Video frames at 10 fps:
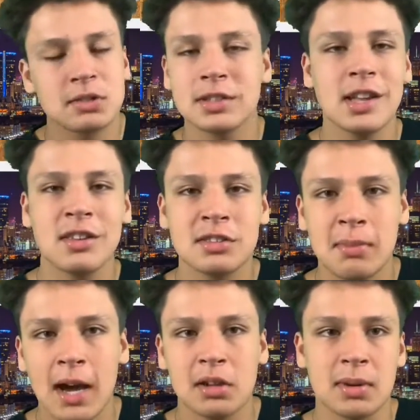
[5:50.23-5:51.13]
because that
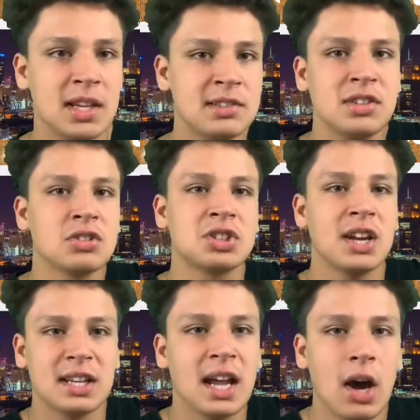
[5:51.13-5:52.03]
doesn't bother me. He's still
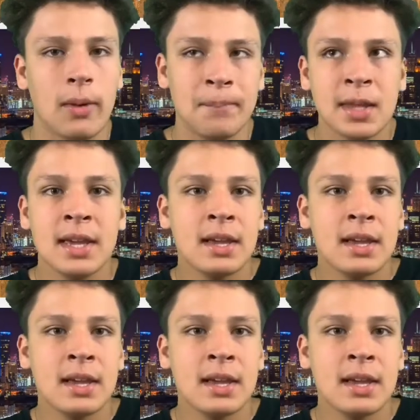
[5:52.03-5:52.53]
shutting down.